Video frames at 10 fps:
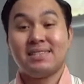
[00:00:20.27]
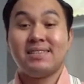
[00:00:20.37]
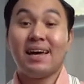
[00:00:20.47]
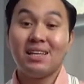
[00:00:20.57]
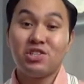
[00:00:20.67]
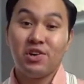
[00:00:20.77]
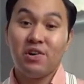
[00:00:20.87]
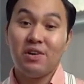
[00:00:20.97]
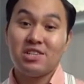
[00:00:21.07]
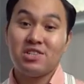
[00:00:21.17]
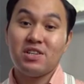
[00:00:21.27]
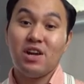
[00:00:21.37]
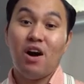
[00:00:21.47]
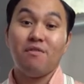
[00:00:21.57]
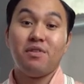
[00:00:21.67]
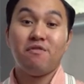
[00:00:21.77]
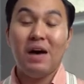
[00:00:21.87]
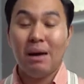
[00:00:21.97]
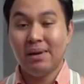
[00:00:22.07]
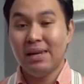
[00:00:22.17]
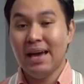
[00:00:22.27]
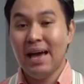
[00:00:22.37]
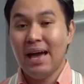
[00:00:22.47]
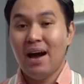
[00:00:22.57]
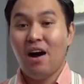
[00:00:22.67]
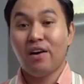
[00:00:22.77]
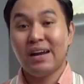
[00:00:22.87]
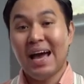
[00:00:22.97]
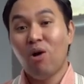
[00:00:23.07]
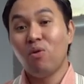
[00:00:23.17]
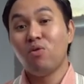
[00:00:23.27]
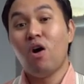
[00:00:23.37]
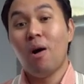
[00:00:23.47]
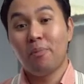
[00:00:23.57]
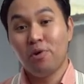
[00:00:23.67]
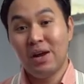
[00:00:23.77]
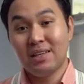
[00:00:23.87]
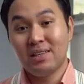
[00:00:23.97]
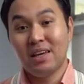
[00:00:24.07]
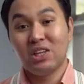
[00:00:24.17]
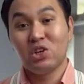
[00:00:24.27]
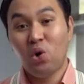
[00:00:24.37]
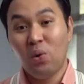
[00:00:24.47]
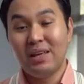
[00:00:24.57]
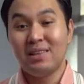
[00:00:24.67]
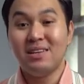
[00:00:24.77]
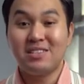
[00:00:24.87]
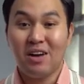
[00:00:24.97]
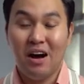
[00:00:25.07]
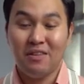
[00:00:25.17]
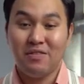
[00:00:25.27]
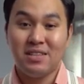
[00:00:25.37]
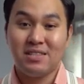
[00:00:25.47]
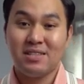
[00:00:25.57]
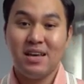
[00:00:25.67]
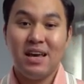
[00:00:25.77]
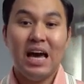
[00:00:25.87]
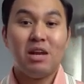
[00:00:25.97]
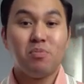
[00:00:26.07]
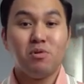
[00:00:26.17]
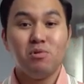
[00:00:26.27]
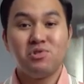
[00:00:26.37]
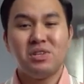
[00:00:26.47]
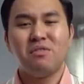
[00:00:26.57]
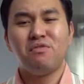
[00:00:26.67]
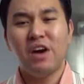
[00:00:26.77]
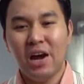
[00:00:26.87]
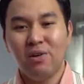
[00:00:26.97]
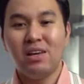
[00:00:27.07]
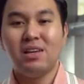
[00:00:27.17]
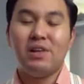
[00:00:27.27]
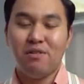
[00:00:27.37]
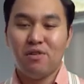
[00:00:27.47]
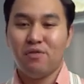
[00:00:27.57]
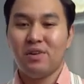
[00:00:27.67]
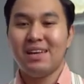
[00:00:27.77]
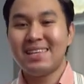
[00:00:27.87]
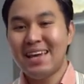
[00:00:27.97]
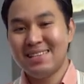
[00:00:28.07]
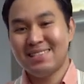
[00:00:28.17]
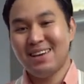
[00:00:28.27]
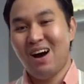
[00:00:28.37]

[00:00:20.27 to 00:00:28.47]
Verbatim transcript: The second generation of the family are now operating and growing these coffees and producing very flavorful and tasty